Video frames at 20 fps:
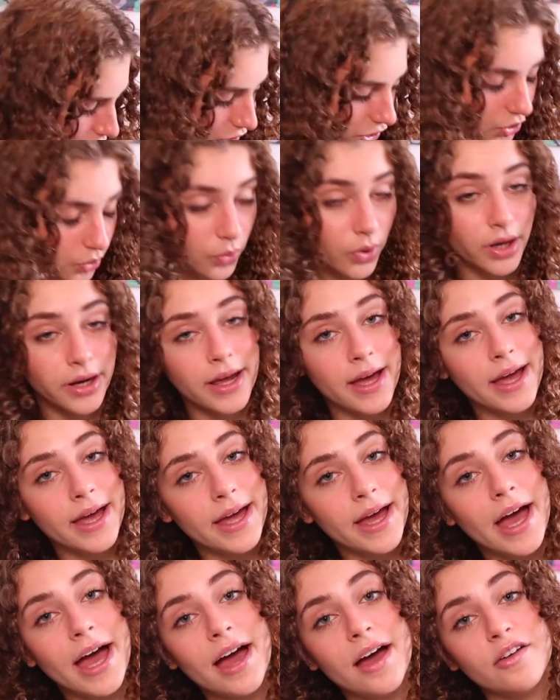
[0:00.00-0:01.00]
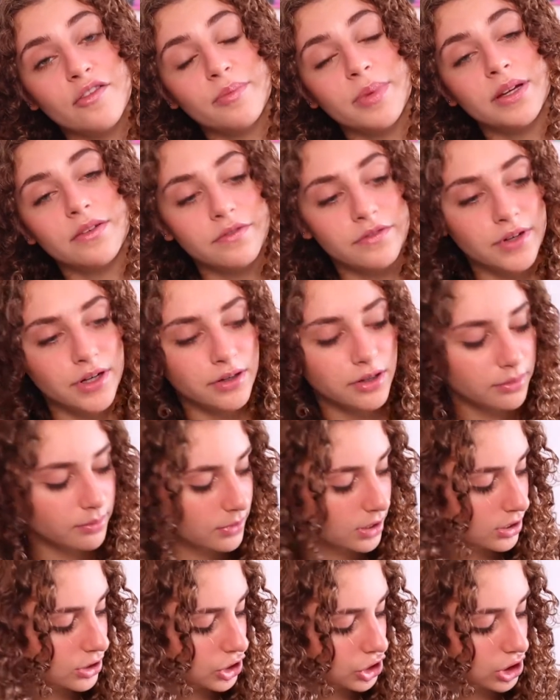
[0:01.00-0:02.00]
So what I have been very
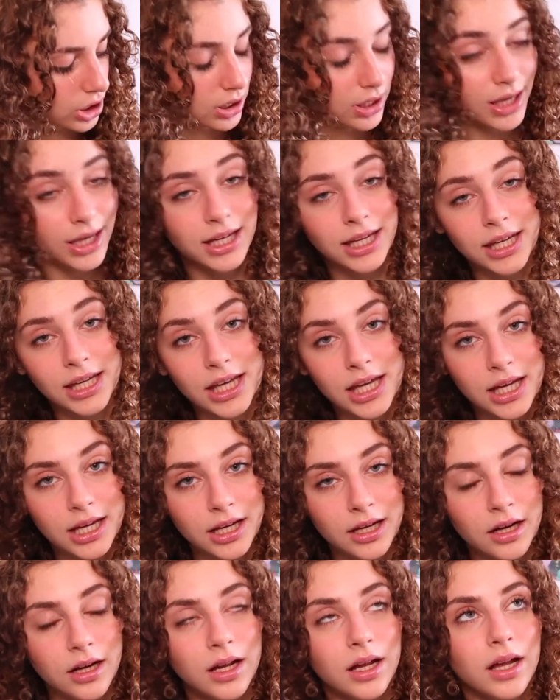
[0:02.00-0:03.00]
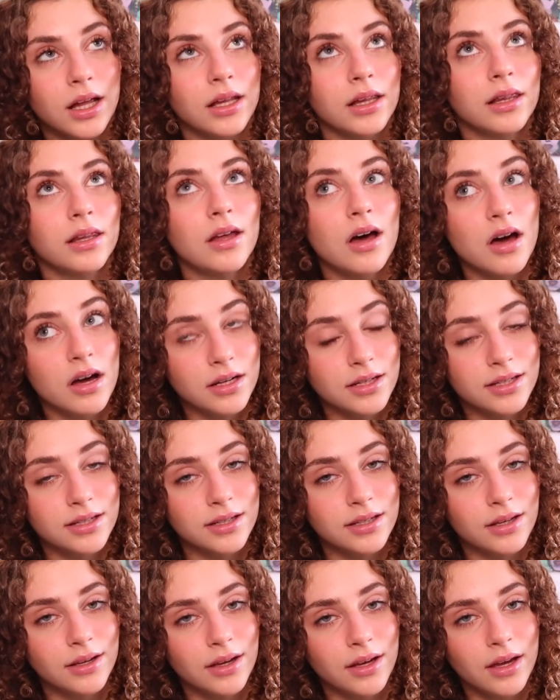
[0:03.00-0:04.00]
much liking a lot,
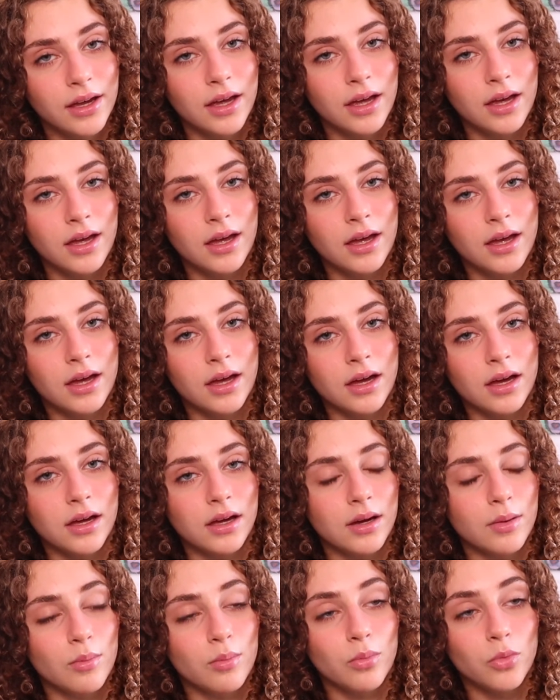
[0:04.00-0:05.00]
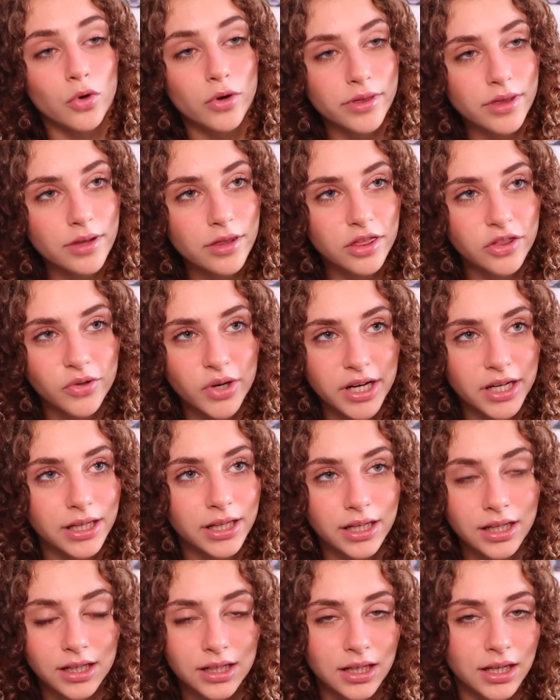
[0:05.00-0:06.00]
more than
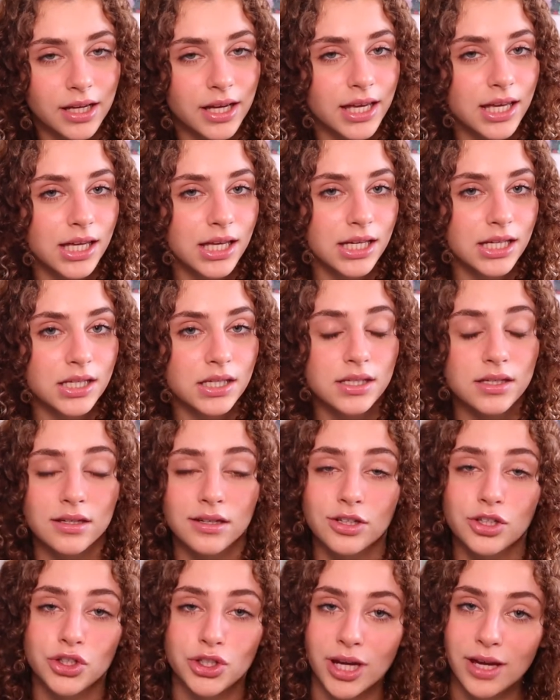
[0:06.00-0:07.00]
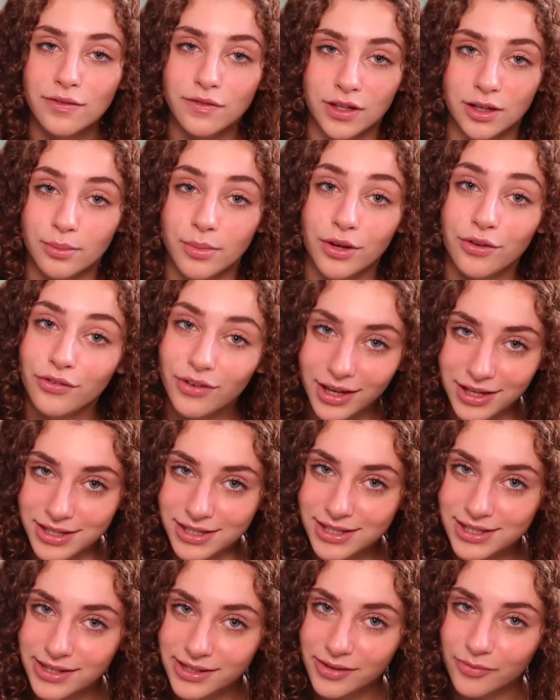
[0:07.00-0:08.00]
threading, is shaving my
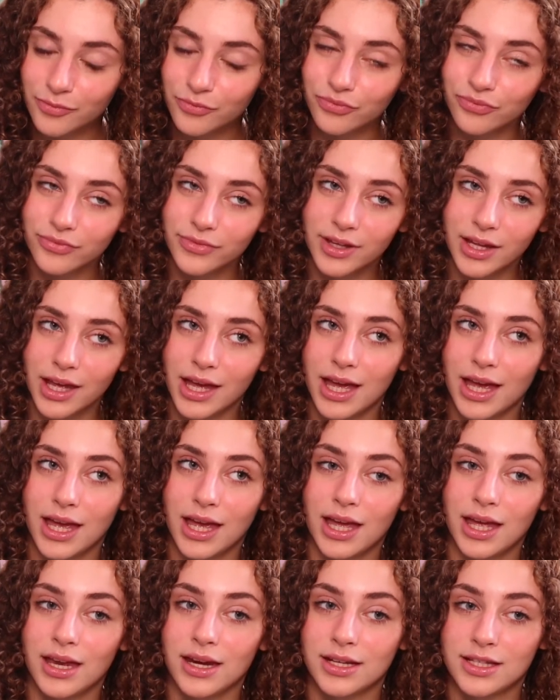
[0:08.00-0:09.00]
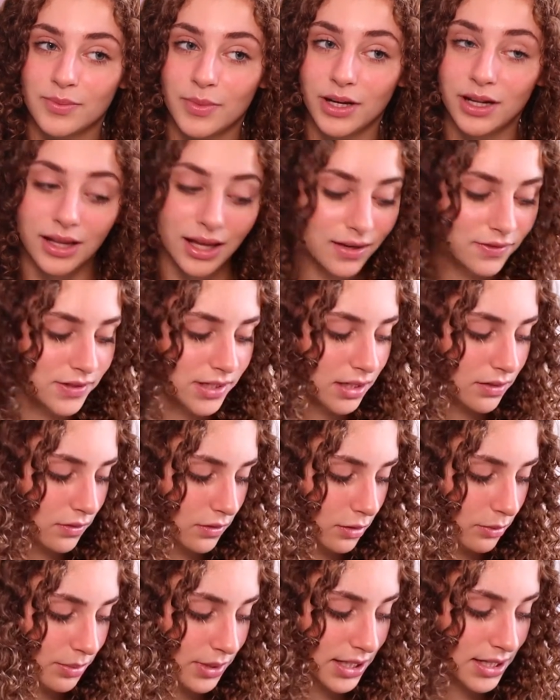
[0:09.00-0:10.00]
face. And it's been a
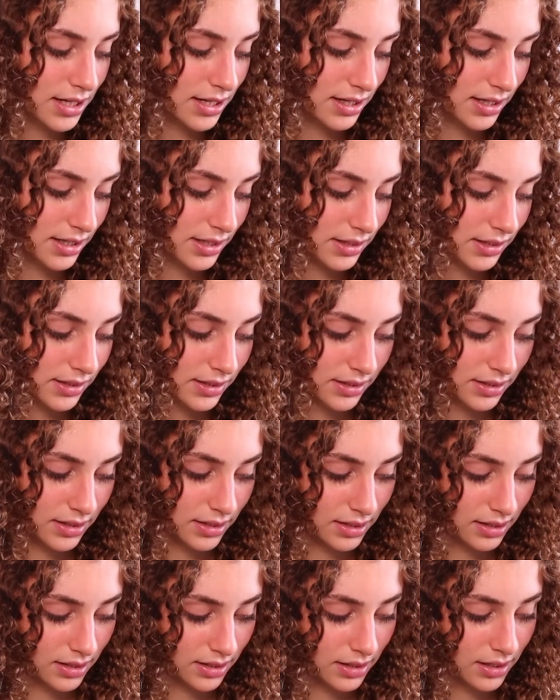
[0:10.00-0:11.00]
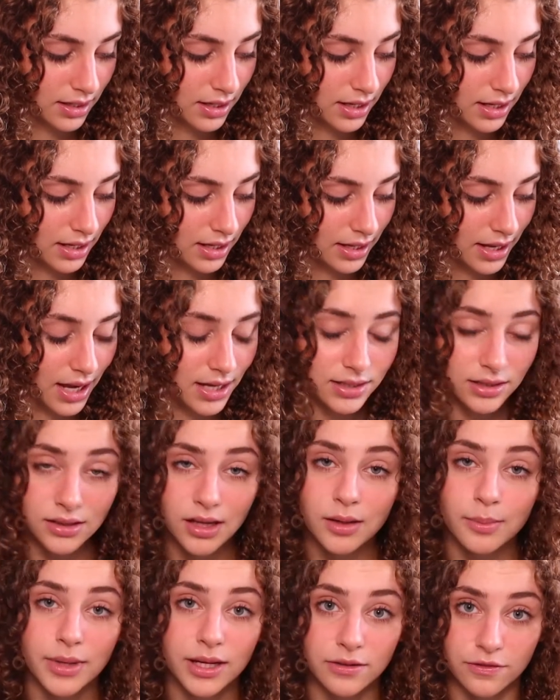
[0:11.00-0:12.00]
lifesaver because it has a
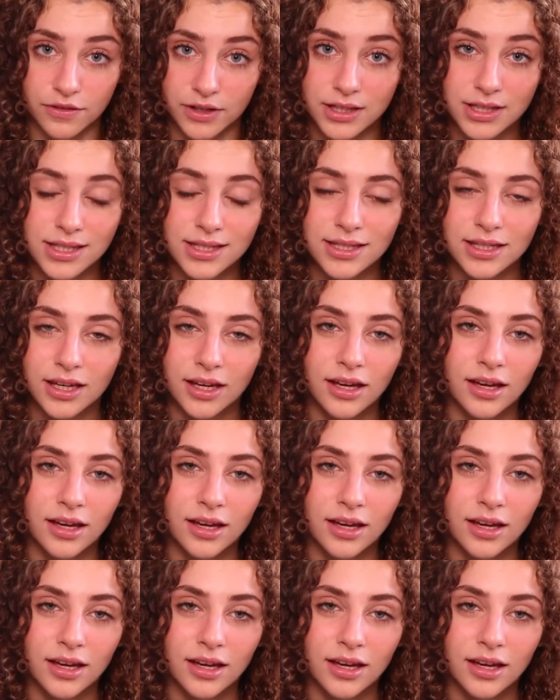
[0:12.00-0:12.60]
lot of benefits.